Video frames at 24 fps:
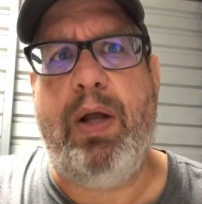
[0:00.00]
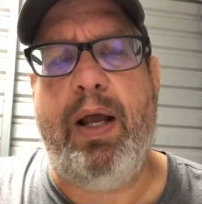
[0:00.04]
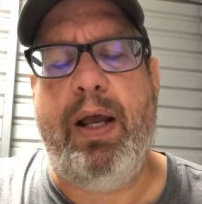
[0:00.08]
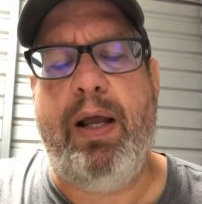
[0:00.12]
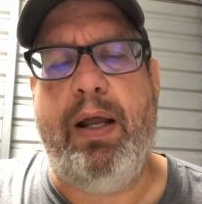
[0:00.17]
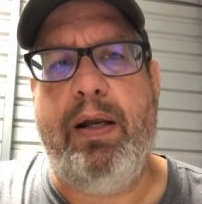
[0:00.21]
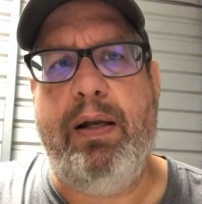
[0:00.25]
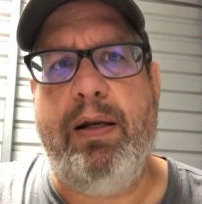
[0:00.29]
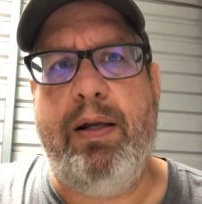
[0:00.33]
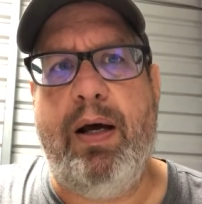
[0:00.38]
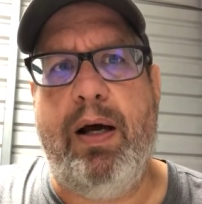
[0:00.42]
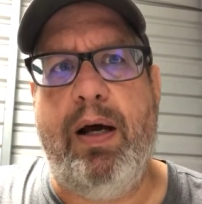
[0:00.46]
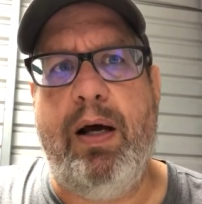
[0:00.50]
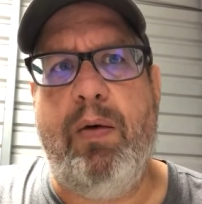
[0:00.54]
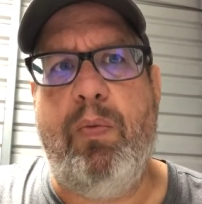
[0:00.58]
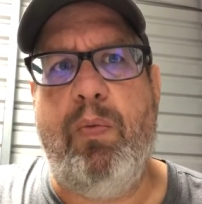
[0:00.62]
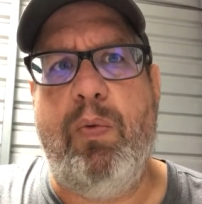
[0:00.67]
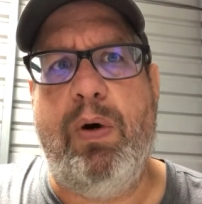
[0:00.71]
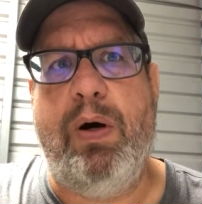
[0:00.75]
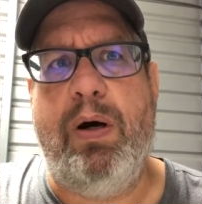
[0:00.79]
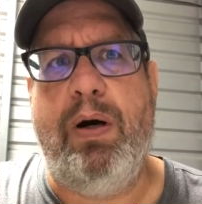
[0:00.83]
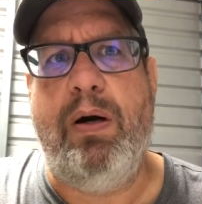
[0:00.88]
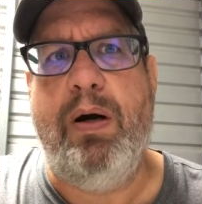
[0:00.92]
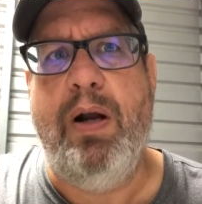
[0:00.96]
And
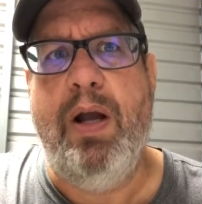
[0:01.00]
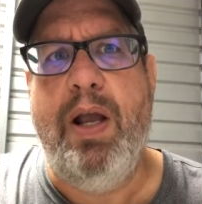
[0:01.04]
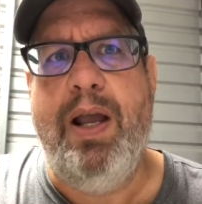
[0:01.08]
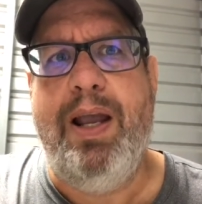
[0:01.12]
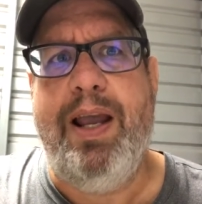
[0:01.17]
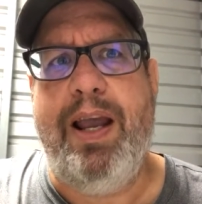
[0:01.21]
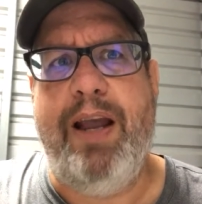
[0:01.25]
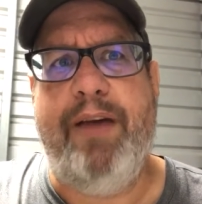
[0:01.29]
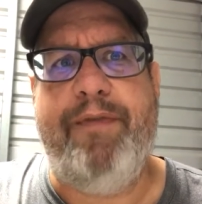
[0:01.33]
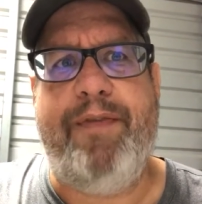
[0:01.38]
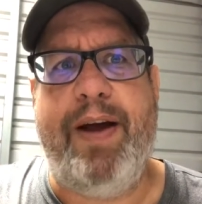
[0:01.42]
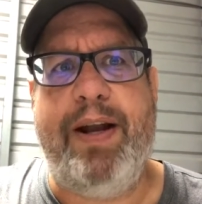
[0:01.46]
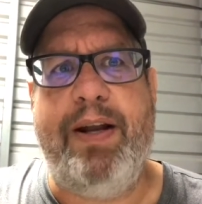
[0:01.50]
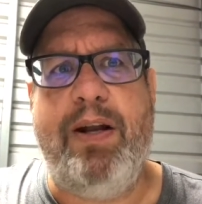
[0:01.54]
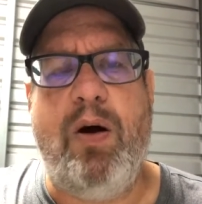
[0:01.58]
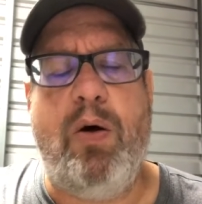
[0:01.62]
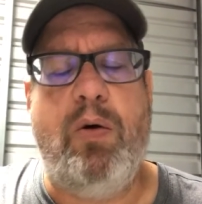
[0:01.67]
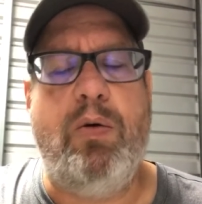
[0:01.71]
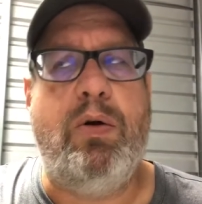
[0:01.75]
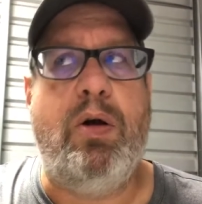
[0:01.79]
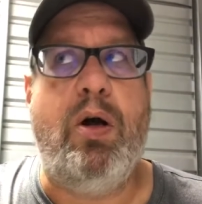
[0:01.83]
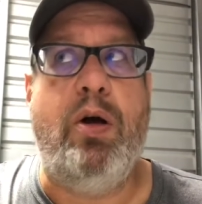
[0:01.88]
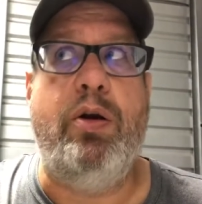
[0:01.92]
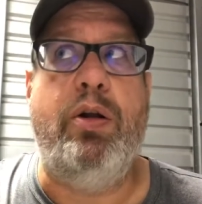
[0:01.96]
if I
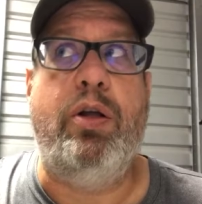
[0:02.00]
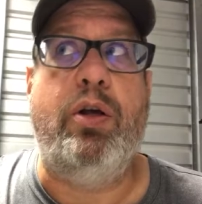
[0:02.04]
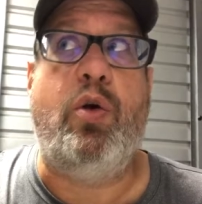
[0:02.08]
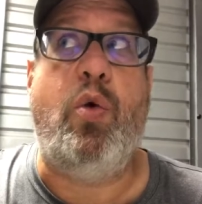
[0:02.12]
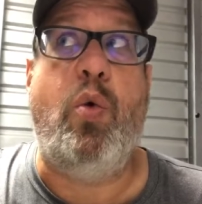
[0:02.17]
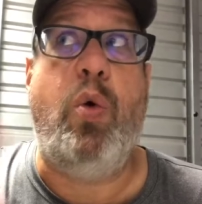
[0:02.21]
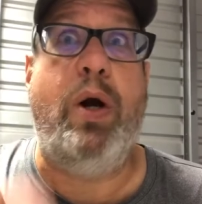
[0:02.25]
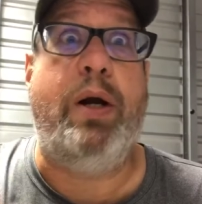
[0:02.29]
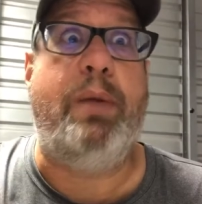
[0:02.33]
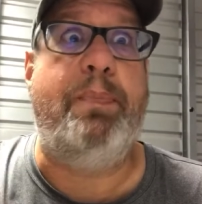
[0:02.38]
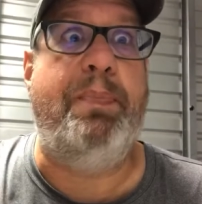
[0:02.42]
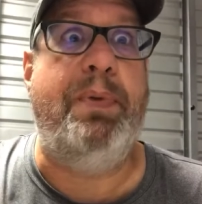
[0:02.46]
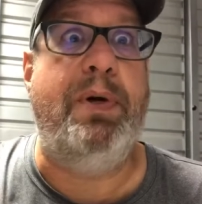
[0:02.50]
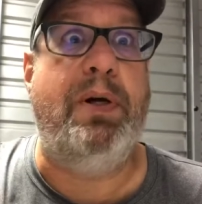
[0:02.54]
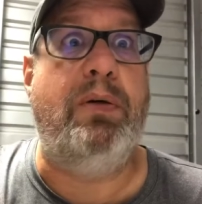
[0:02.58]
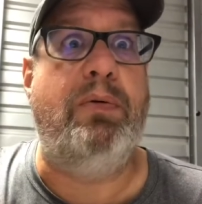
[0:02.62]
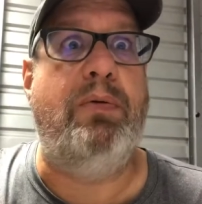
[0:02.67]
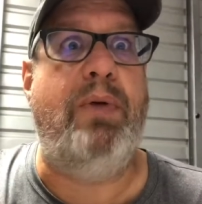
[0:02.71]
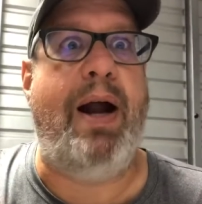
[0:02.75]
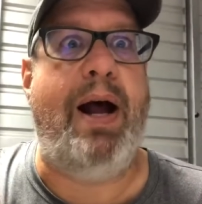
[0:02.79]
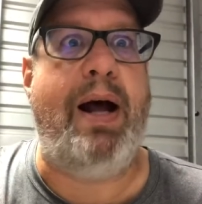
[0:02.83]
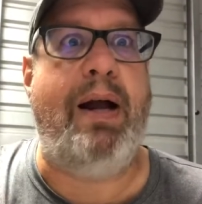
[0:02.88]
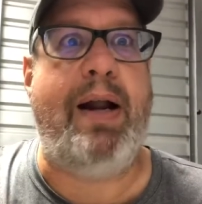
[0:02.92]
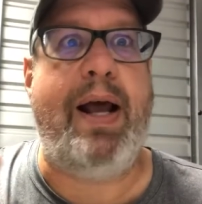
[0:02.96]
don't go to the quick build
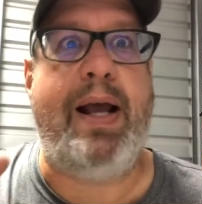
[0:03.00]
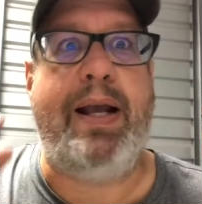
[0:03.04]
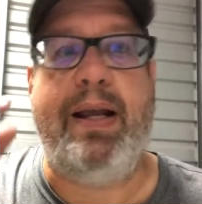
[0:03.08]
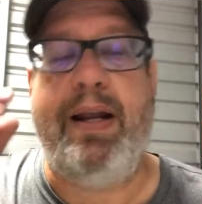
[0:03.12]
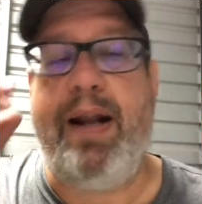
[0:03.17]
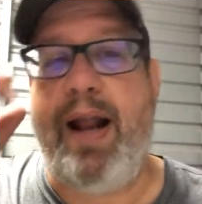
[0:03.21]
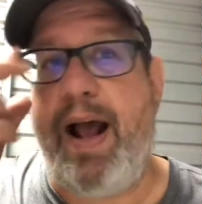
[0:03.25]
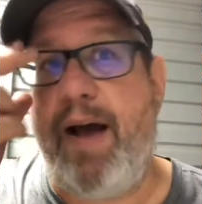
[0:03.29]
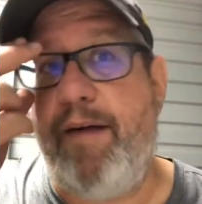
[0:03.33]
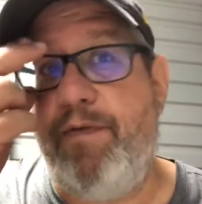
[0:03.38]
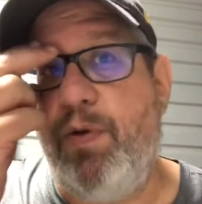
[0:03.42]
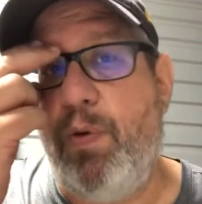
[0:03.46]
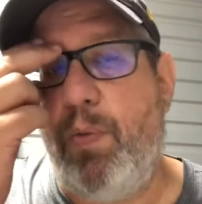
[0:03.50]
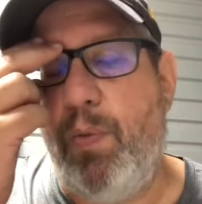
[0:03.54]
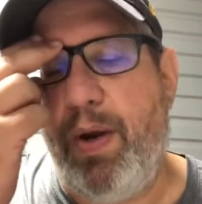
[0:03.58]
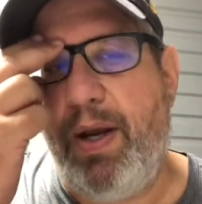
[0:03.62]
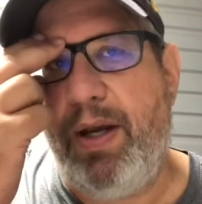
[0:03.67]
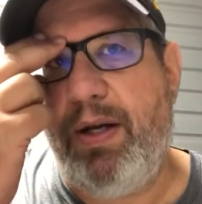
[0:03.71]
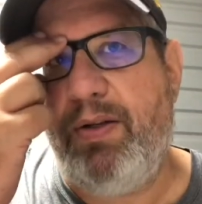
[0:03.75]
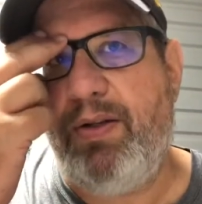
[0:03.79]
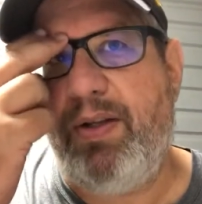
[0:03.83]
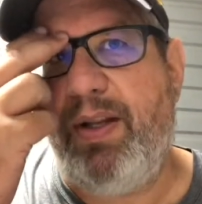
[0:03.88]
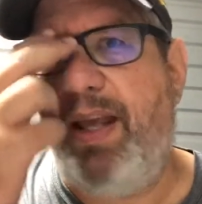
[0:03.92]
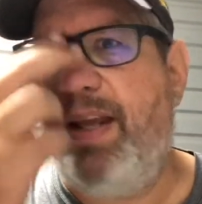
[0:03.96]
route, I can have the
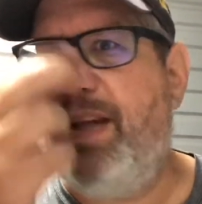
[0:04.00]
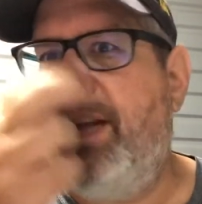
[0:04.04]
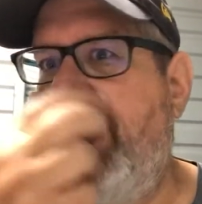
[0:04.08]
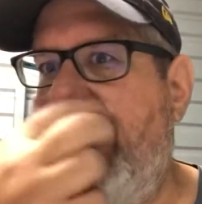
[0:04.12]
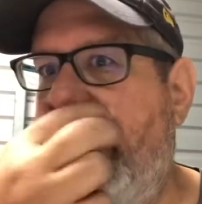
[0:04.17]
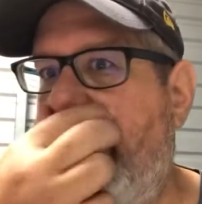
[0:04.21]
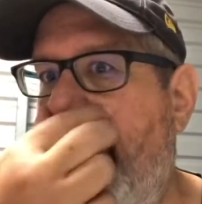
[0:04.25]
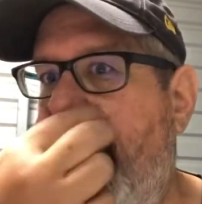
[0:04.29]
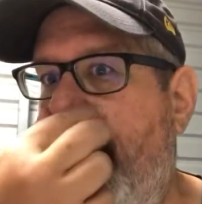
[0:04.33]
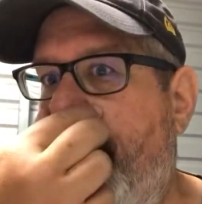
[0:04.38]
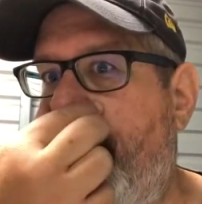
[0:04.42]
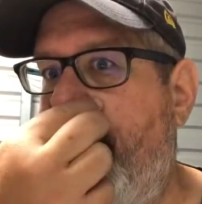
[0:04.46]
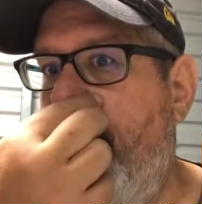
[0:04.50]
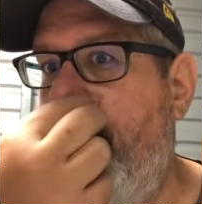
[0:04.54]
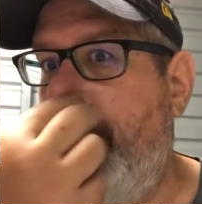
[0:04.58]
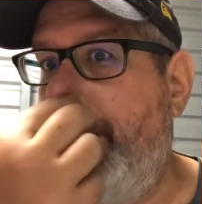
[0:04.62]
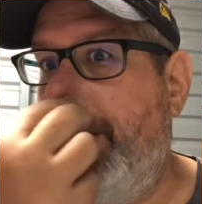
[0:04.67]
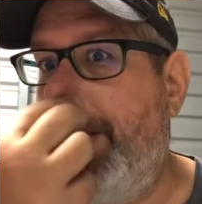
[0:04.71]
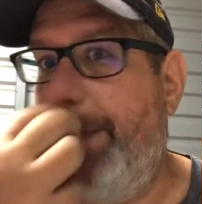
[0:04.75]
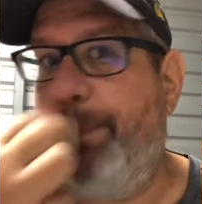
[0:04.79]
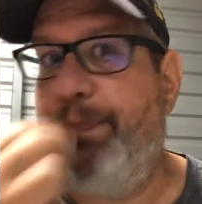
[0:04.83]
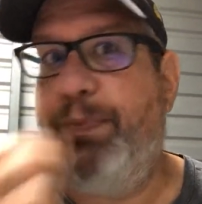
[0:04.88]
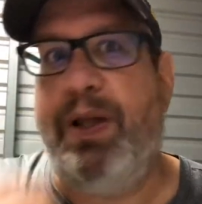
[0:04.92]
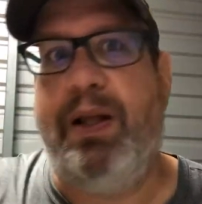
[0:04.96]
wings. They said I
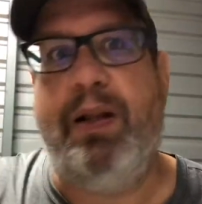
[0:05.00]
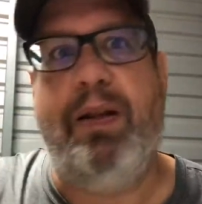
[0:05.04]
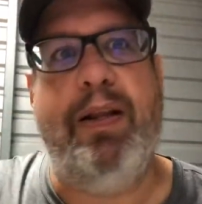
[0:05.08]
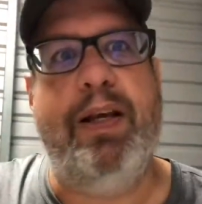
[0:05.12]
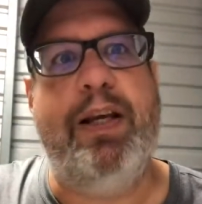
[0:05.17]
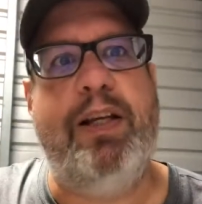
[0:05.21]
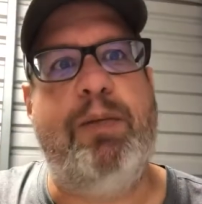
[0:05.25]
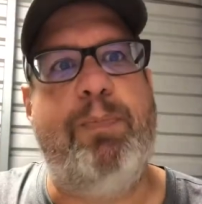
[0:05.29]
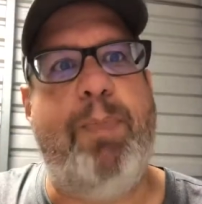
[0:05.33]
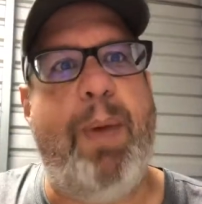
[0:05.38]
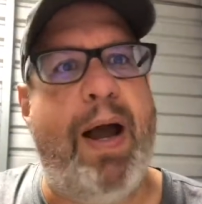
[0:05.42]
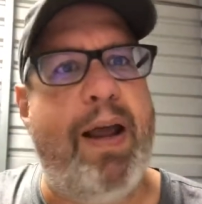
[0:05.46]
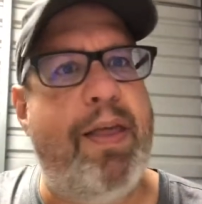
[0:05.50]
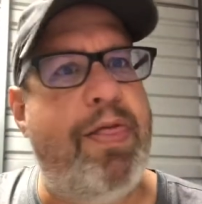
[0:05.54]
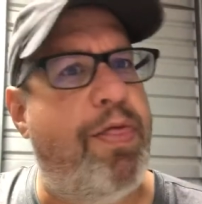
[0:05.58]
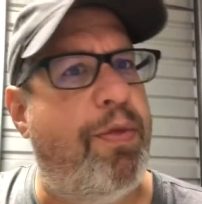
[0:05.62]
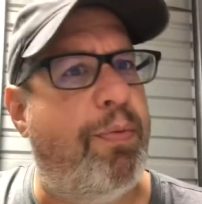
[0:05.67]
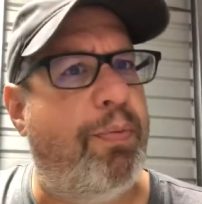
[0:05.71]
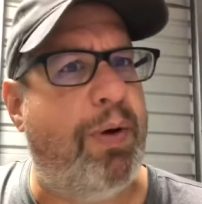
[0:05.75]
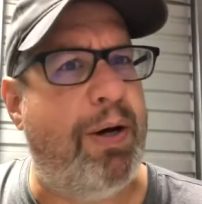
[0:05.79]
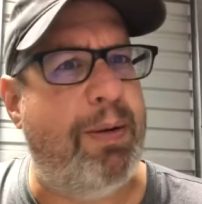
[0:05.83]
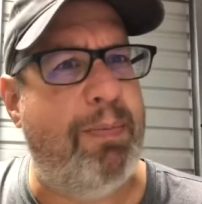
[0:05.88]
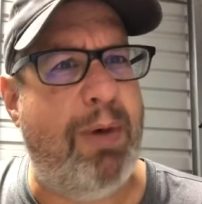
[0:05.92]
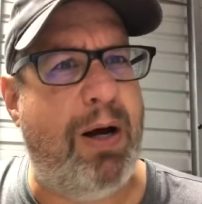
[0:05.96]
moved up the list by
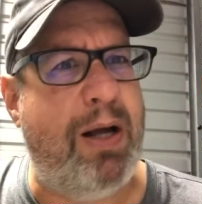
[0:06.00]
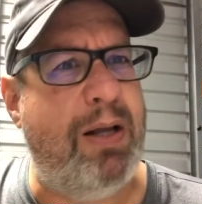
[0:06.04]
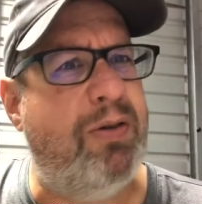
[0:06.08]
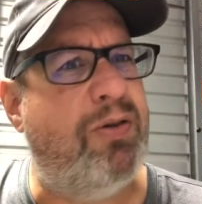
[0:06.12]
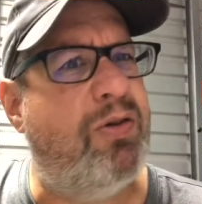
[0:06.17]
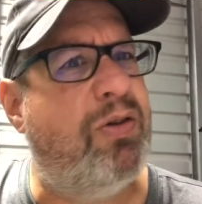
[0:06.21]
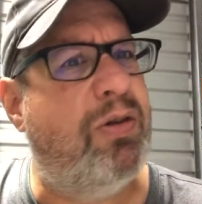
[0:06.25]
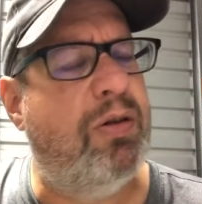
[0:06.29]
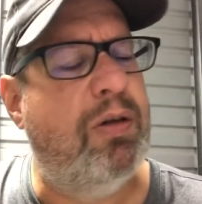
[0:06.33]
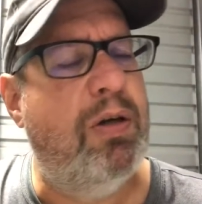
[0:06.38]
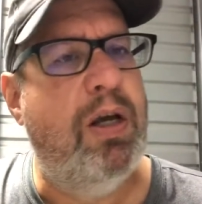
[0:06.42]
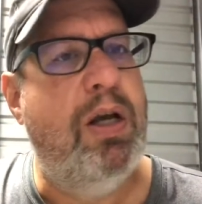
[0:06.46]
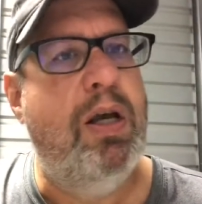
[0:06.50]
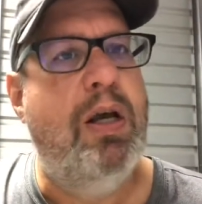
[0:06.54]
3 months.